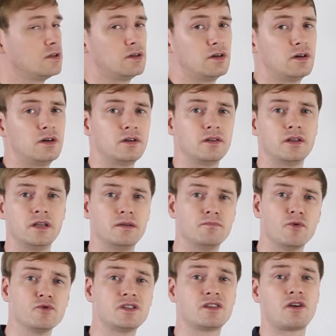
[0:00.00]
are the
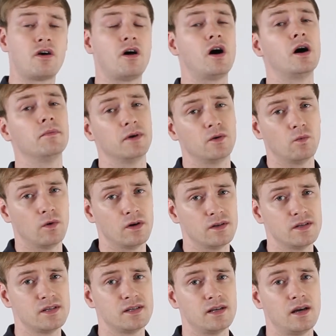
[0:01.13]
most common
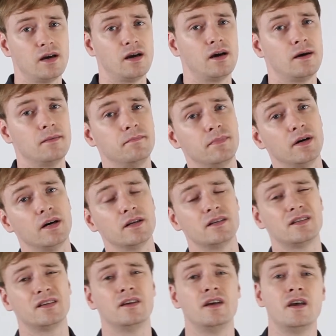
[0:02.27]
ones,
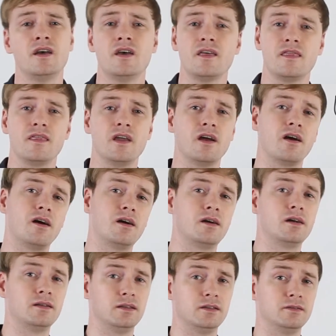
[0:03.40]
but they are
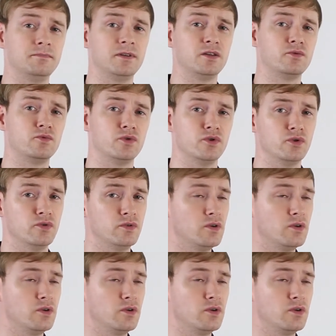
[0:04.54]
a little bit rude.